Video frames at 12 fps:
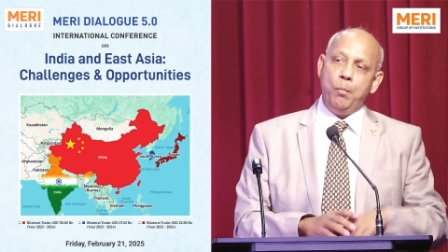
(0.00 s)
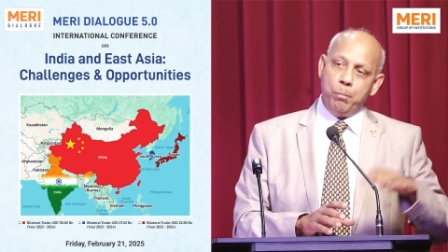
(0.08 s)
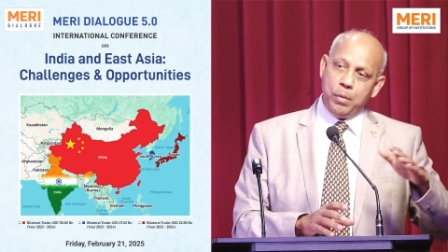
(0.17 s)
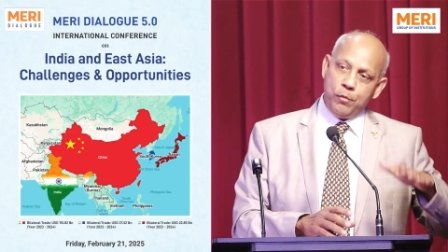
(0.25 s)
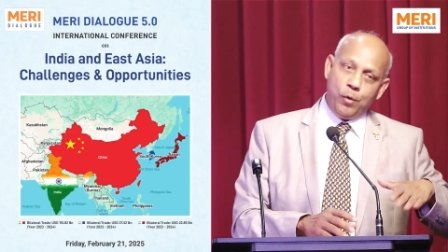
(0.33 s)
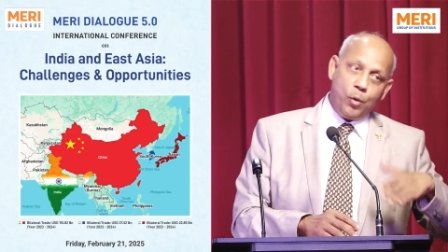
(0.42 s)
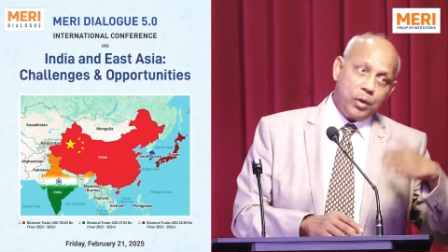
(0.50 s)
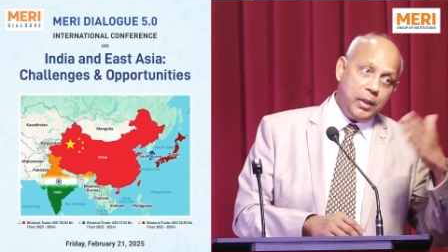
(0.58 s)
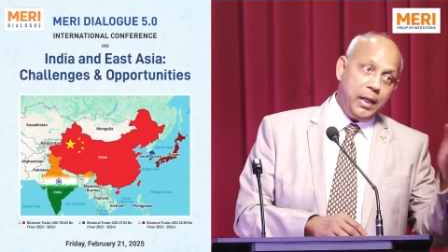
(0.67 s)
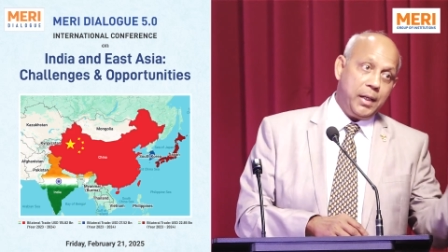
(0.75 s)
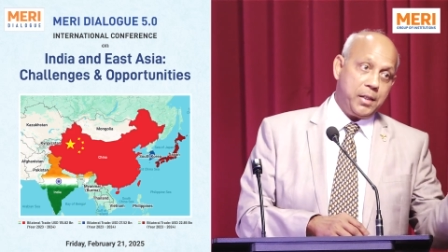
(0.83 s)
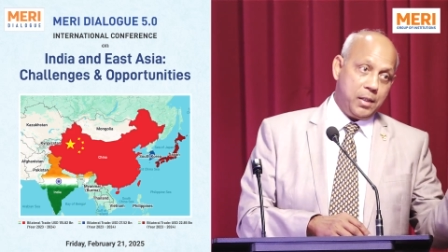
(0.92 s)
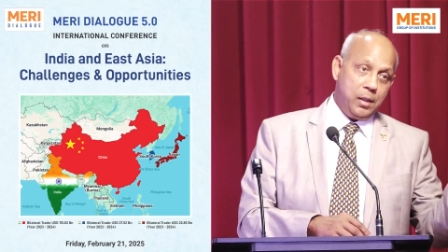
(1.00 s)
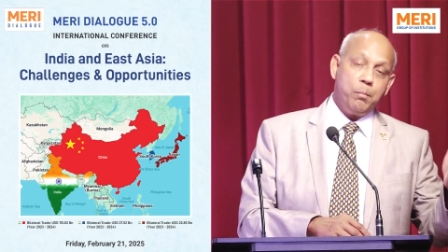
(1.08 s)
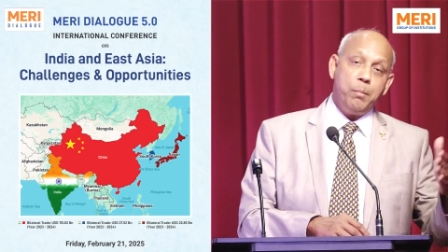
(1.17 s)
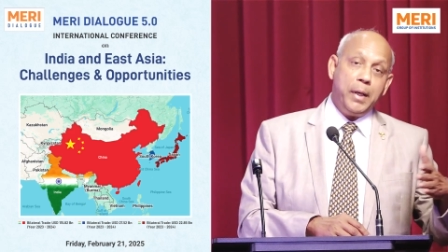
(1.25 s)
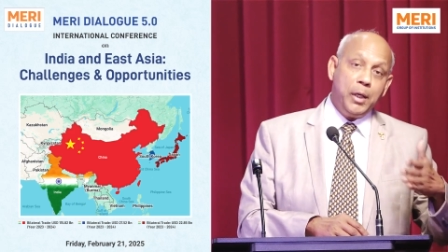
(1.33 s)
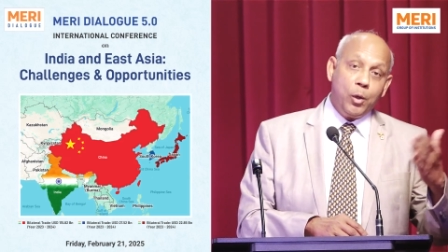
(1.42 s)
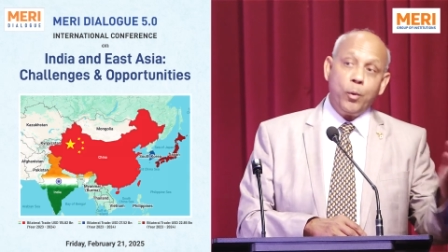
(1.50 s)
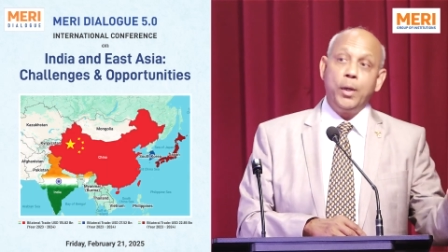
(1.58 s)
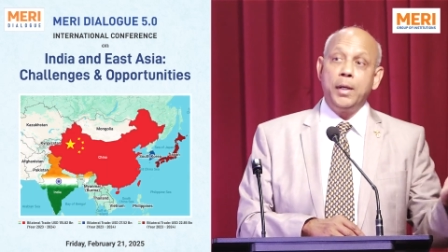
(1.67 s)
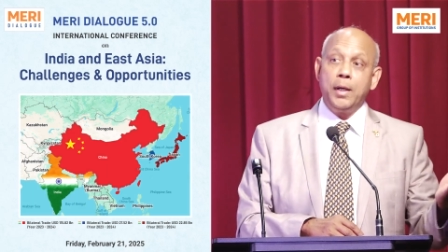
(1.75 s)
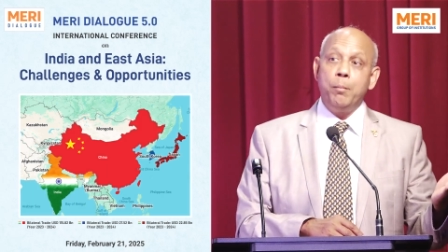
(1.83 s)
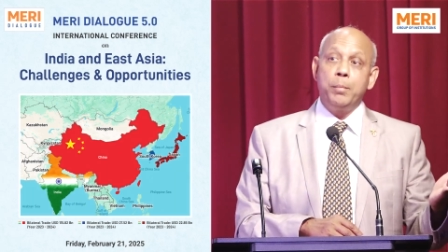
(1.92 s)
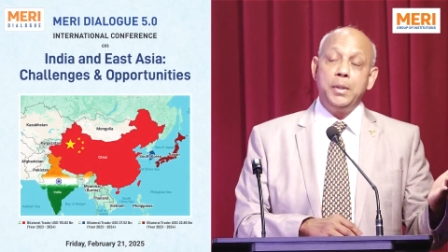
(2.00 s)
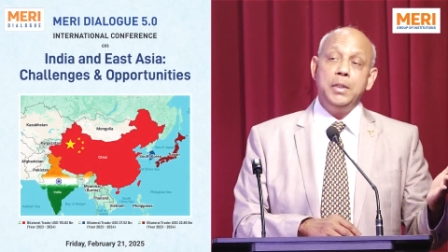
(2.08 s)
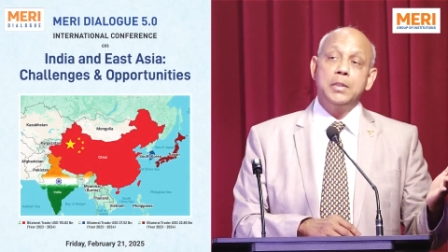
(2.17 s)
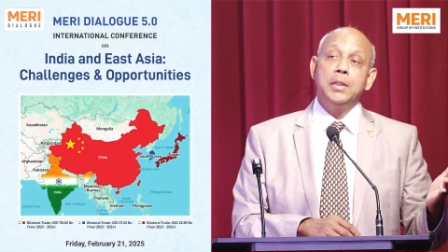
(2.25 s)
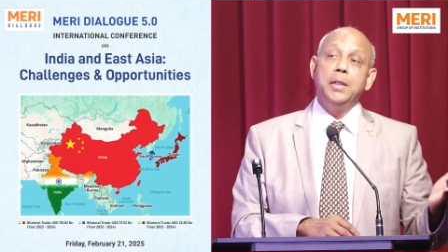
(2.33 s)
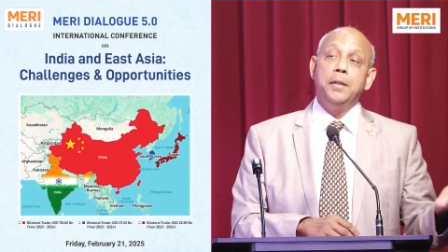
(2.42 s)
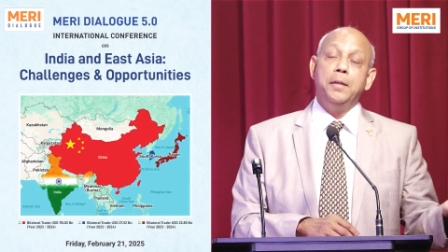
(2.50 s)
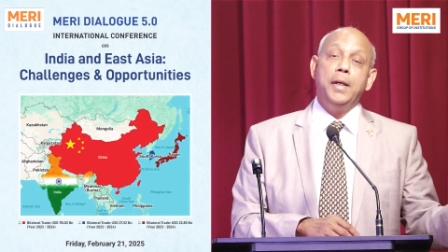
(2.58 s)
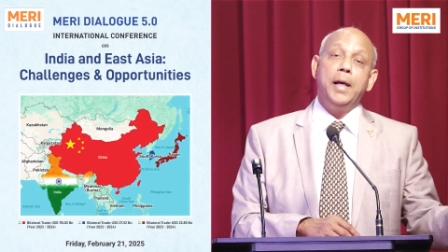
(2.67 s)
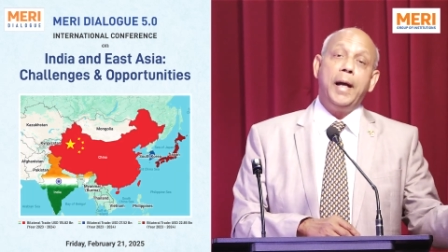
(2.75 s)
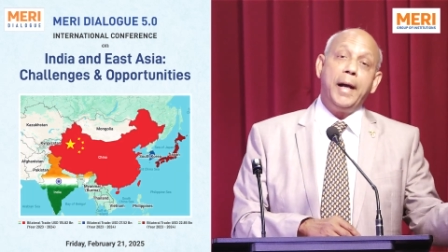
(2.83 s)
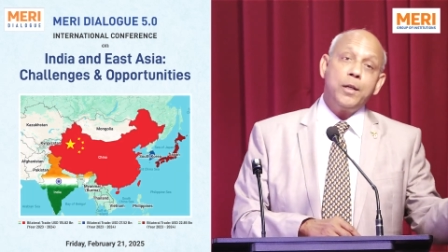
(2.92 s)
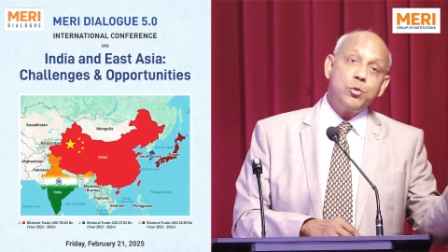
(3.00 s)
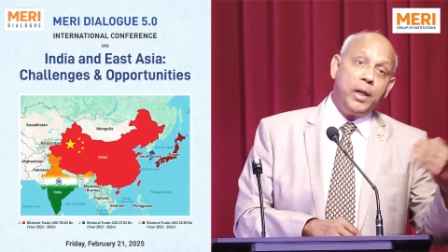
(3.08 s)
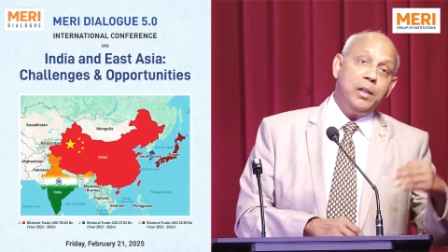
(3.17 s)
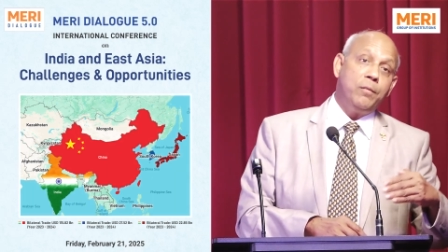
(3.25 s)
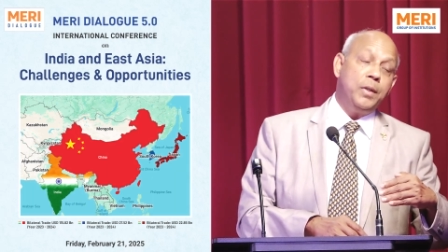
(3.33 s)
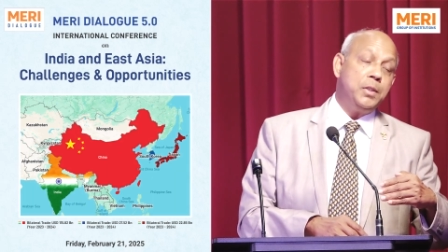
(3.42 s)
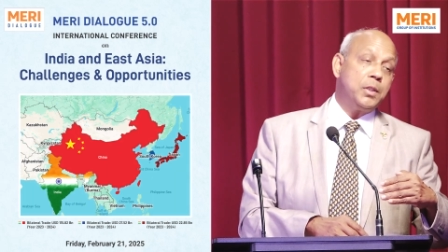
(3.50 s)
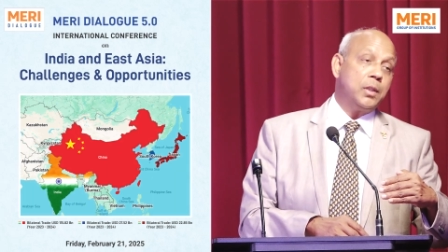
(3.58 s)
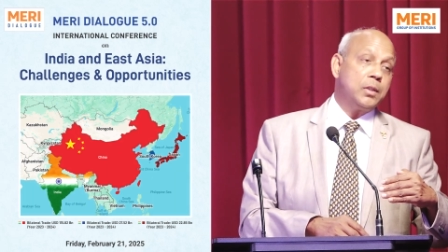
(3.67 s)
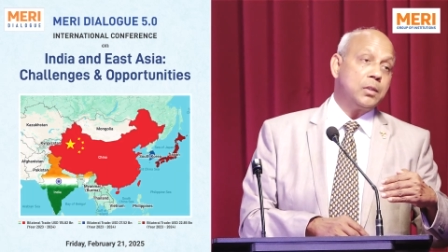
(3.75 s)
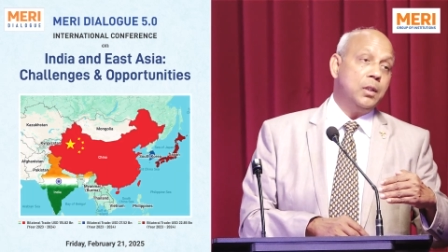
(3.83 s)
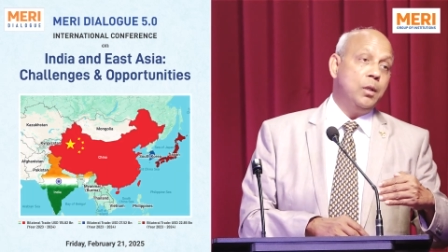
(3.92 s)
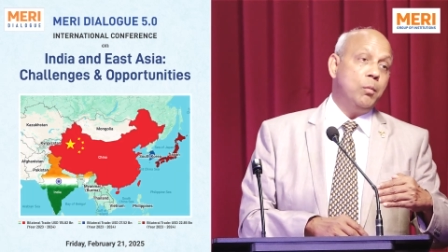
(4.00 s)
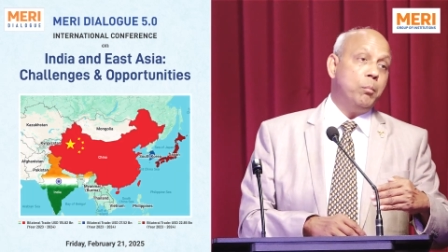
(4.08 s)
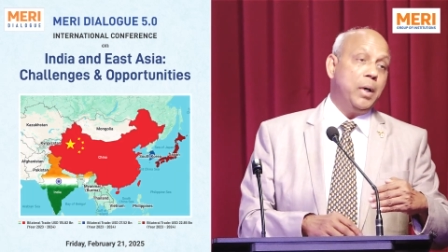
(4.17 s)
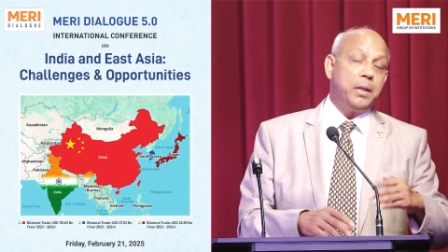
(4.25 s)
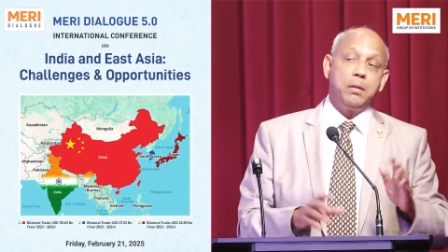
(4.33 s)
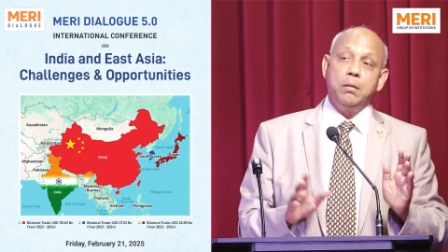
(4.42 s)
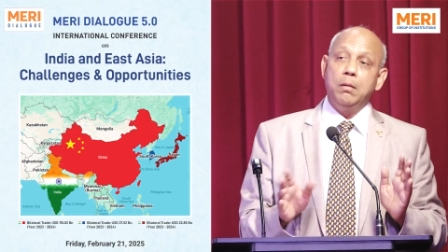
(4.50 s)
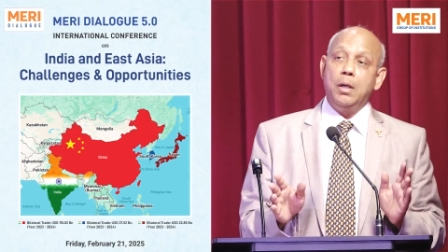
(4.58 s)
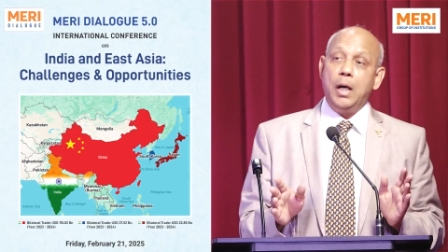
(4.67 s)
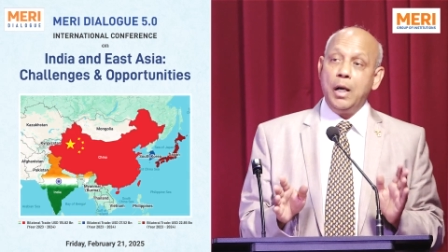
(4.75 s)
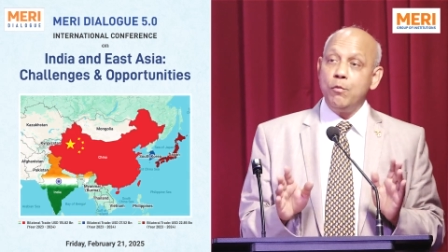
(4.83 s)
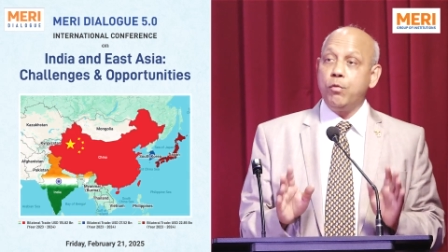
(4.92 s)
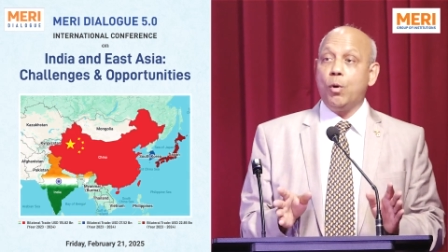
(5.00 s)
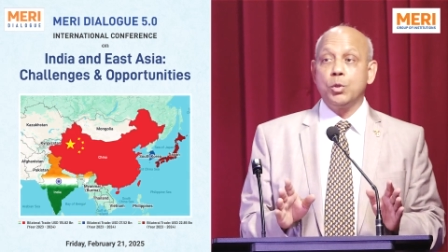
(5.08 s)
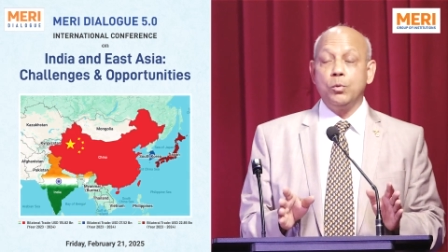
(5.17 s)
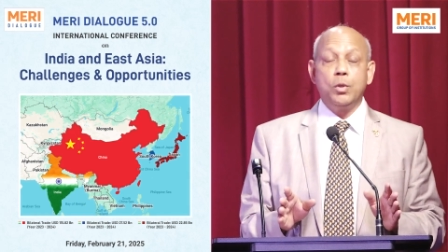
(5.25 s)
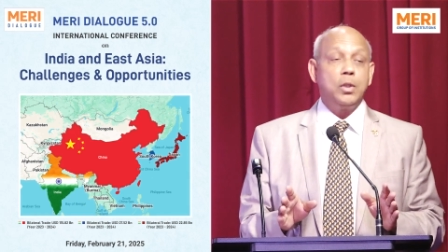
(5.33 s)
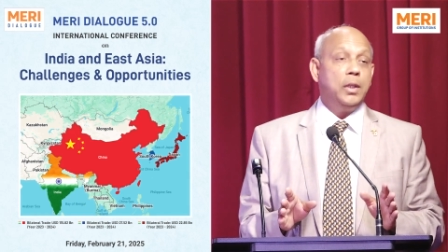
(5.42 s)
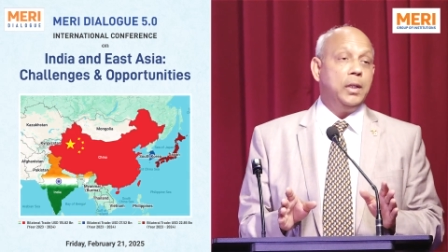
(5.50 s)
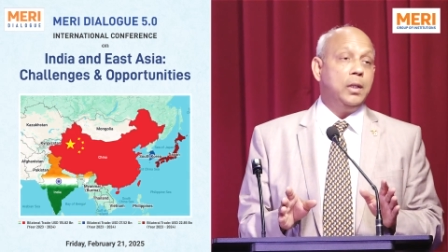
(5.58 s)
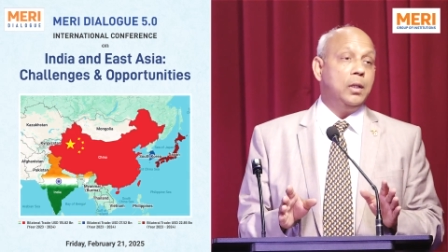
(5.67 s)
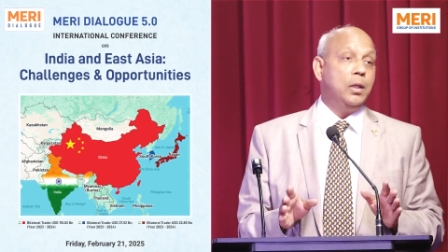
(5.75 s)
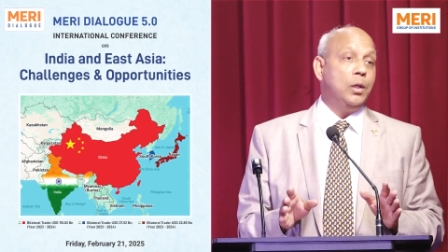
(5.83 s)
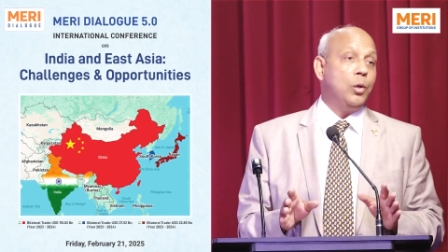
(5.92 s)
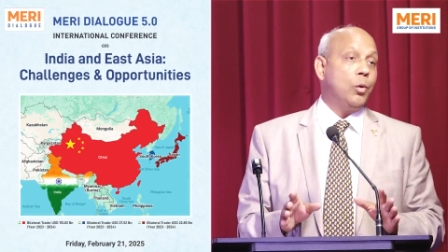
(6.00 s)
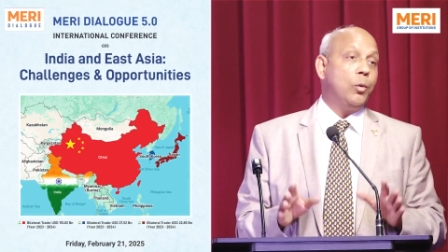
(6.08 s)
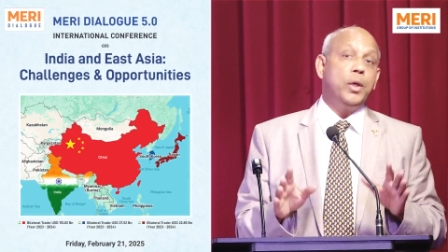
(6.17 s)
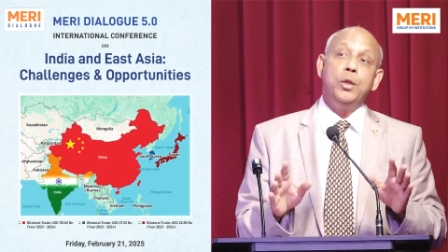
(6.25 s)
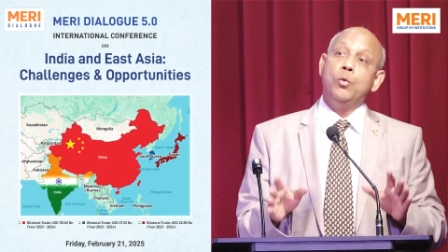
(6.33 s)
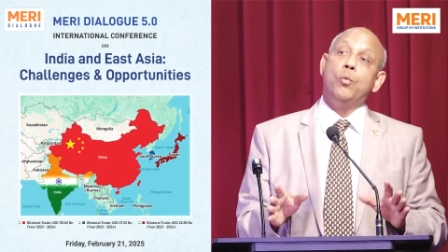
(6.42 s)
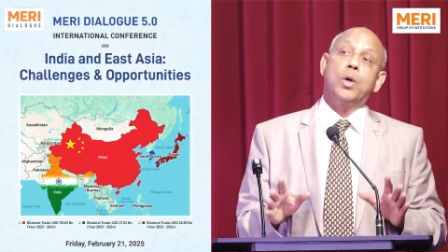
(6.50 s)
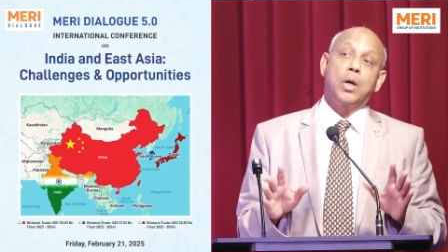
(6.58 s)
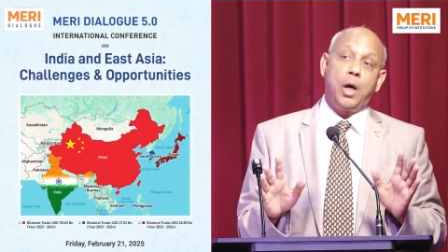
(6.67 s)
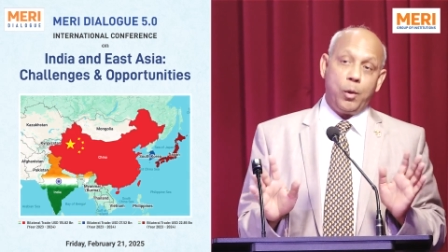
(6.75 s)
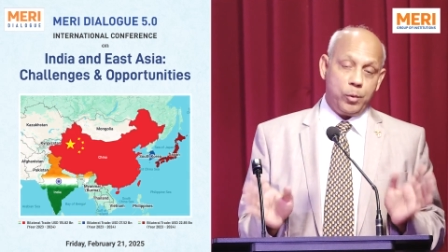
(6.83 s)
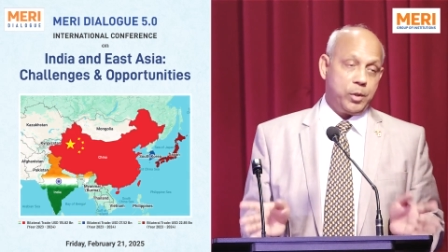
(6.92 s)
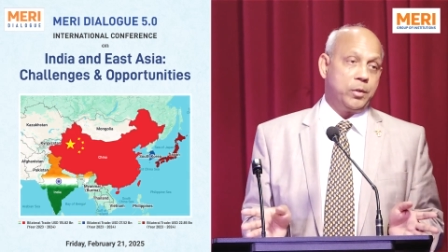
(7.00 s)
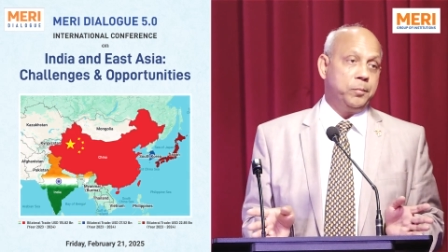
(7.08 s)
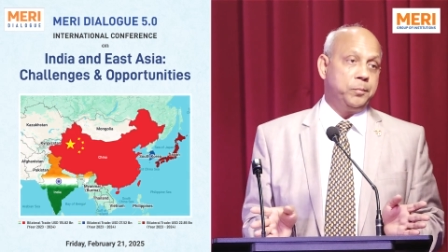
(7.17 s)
Before that, many Korean companies, they had joint ventures, but unfortunately couldn't work out.